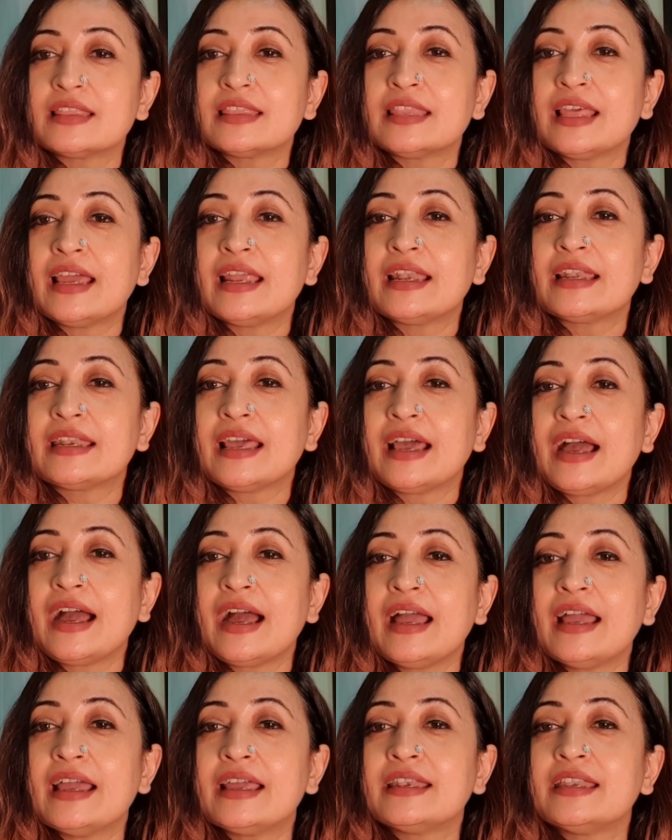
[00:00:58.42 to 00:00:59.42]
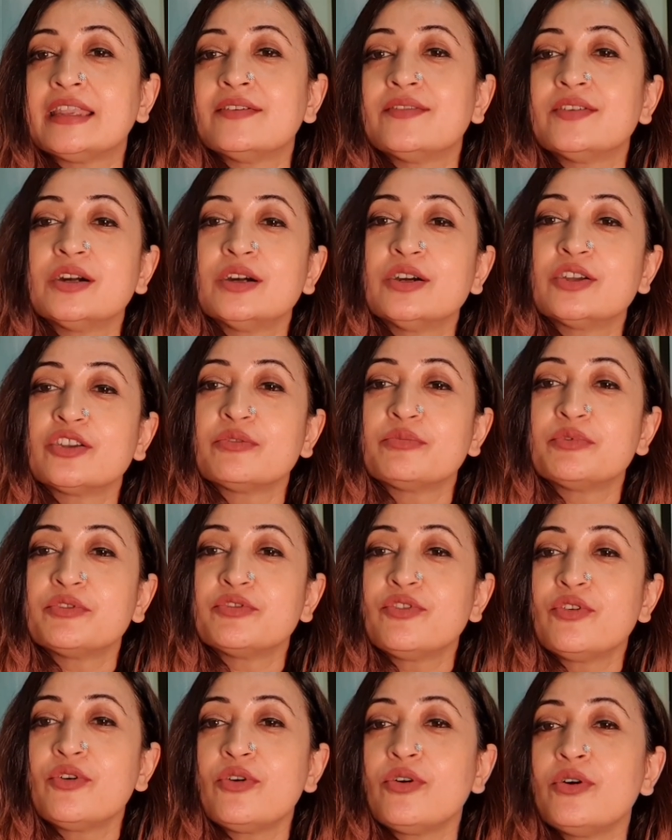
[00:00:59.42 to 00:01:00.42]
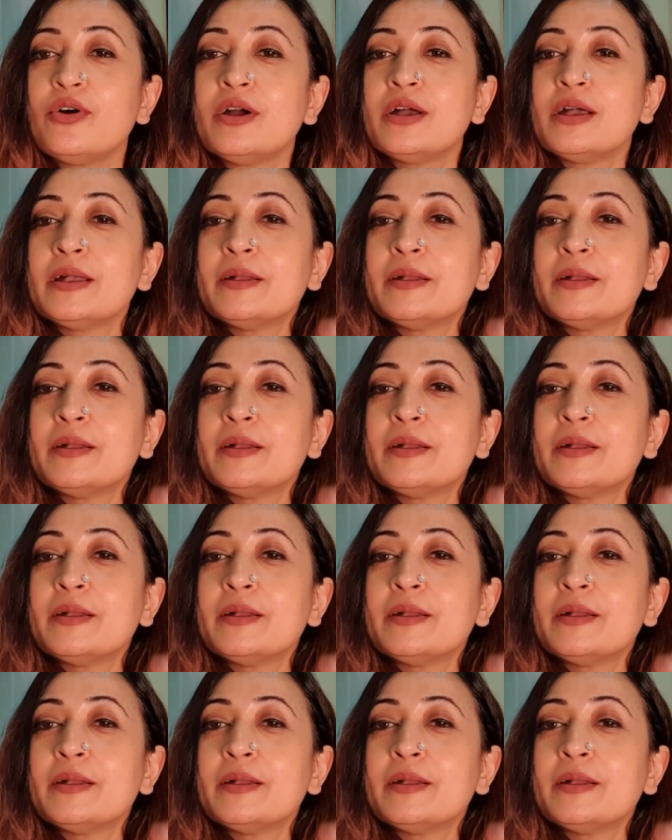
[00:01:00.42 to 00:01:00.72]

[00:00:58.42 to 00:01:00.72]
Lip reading: that I had never heard of before